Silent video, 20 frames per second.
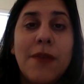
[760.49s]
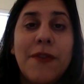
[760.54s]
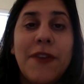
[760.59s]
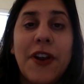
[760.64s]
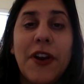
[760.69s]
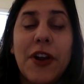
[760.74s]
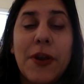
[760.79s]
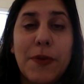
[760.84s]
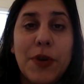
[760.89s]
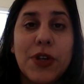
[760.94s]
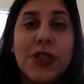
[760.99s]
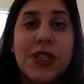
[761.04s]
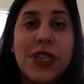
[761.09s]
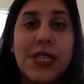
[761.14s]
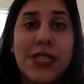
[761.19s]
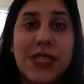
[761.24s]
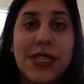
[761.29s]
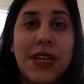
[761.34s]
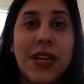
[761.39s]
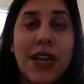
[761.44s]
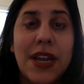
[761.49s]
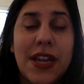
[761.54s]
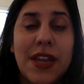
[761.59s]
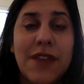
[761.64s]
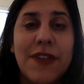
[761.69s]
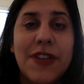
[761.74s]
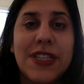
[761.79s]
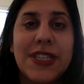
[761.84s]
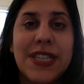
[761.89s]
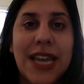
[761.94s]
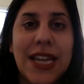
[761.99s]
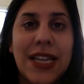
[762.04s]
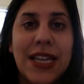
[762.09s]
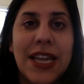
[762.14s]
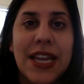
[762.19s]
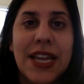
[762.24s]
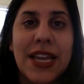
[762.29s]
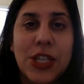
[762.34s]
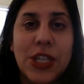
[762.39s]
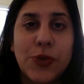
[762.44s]
very persistent and even
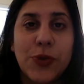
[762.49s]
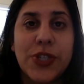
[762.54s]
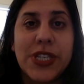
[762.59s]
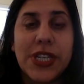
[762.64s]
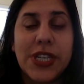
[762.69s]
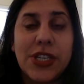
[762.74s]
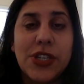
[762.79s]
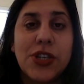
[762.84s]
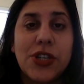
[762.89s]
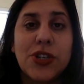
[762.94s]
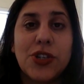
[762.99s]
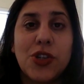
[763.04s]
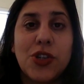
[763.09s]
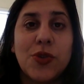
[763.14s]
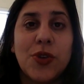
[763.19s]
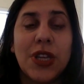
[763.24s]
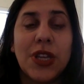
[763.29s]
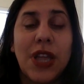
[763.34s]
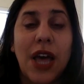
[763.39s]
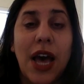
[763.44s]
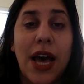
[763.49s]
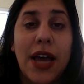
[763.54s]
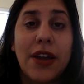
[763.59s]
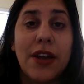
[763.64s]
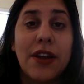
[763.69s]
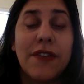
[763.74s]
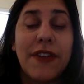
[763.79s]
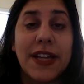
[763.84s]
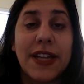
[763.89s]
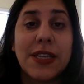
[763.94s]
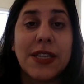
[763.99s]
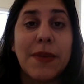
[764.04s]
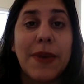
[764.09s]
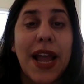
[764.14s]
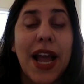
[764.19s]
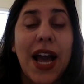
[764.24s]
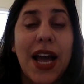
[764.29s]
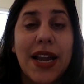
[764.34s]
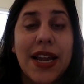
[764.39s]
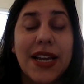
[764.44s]
deadly and is resistant to a lot of
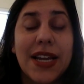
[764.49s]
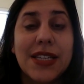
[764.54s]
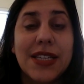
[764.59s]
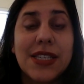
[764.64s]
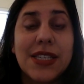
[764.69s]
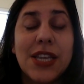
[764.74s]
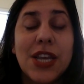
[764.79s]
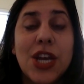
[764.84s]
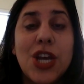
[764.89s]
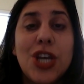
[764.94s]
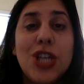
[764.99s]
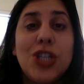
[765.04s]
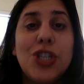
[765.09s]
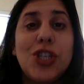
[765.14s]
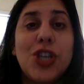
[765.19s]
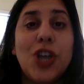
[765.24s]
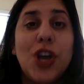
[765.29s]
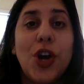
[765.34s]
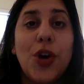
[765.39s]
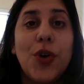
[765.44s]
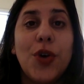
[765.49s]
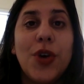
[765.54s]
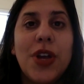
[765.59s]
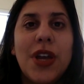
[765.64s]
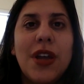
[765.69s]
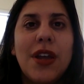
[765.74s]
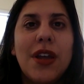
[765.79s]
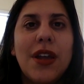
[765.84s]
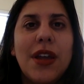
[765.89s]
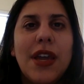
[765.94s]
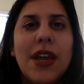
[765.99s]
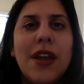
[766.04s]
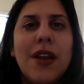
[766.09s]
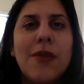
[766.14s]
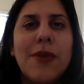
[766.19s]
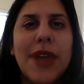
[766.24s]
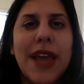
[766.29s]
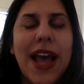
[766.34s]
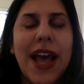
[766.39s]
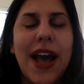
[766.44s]
antibiotics. So
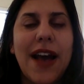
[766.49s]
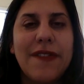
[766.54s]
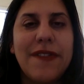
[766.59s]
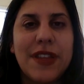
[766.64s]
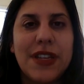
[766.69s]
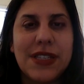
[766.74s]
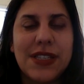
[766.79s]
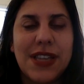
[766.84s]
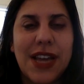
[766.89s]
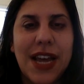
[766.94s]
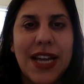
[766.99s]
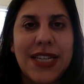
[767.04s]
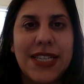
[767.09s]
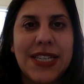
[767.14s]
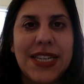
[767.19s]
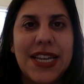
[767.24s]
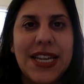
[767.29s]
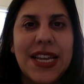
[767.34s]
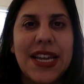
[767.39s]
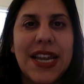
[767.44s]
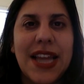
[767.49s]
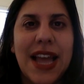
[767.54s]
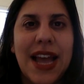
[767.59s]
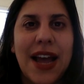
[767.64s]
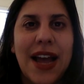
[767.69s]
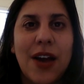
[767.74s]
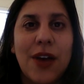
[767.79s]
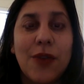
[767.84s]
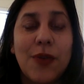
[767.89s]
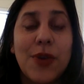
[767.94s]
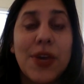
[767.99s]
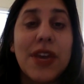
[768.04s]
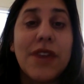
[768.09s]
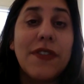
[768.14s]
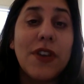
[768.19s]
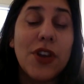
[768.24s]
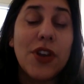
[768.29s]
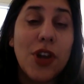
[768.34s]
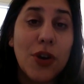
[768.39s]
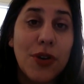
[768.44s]
here we have this idea now. We
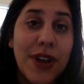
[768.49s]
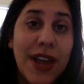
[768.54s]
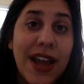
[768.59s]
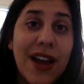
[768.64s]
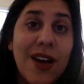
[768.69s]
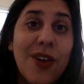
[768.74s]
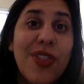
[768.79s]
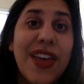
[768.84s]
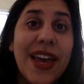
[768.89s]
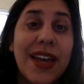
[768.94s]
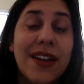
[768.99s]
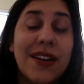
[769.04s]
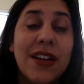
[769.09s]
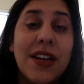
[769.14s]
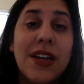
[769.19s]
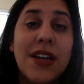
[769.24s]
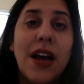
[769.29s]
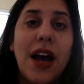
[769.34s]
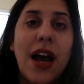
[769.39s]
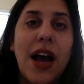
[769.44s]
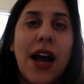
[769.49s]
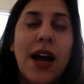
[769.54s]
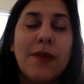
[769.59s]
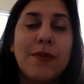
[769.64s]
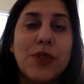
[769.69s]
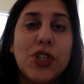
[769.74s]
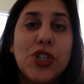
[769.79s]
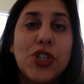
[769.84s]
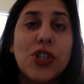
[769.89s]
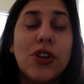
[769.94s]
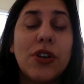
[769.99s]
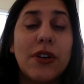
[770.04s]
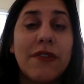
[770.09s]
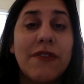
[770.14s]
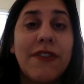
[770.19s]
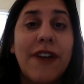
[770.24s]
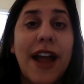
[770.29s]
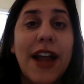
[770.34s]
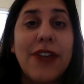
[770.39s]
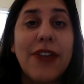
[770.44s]
even know now that certain
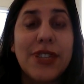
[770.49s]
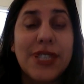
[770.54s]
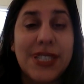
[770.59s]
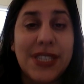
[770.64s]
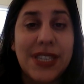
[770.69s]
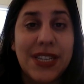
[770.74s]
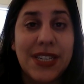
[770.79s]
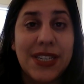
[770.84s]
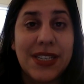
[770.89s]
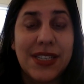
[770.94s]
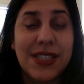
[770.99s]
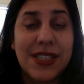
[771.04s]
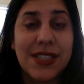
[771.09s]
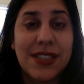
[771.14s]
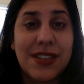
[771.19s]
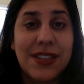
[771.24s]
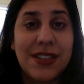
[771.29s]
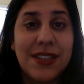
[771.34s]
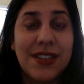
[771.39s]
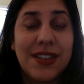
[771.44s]
viruses